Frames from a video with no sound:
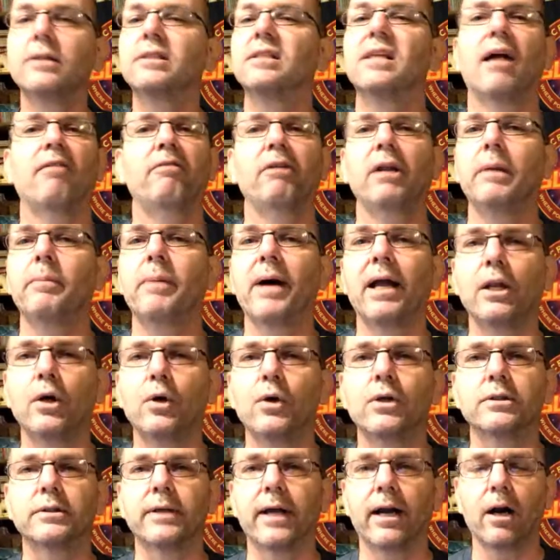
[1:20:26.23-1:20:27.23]
It's not really by
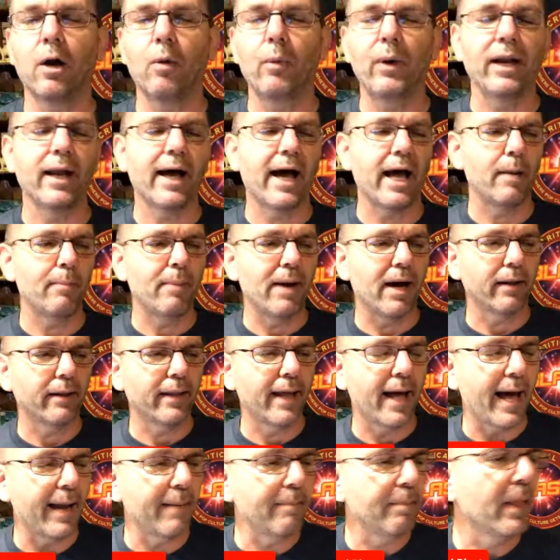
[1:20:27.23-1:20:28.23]
Lewis Carroll. We lied about
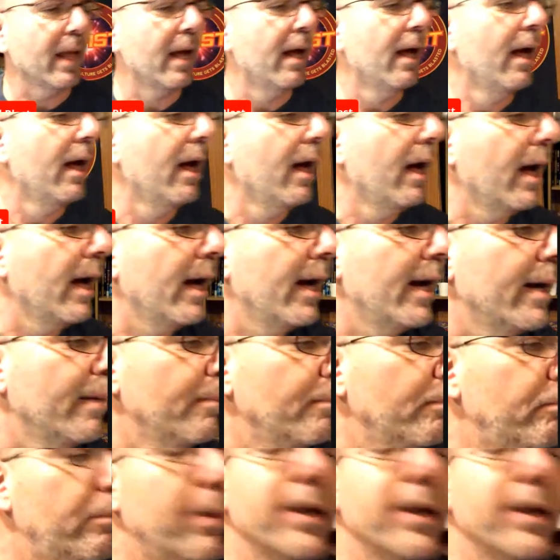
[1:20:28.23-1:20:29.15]
that.